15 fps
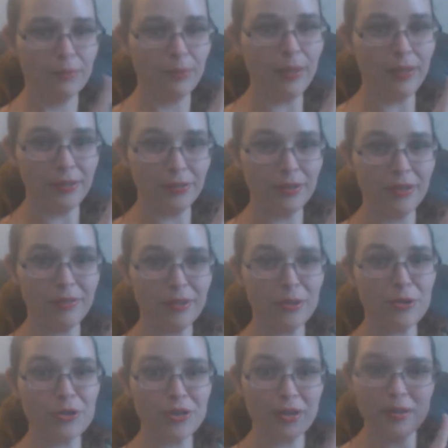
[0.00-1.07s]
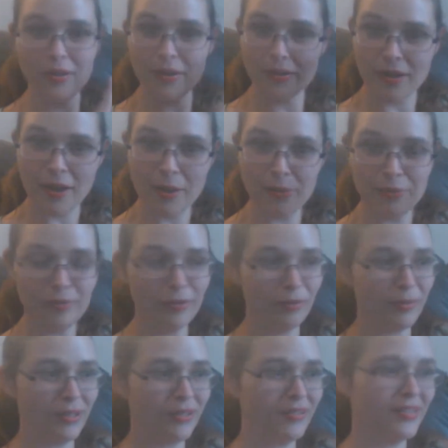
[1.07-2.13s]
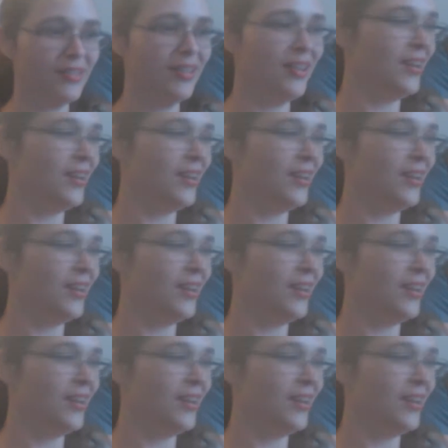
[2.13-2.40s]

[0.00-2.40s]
while I do have the energy, I thought I would film this.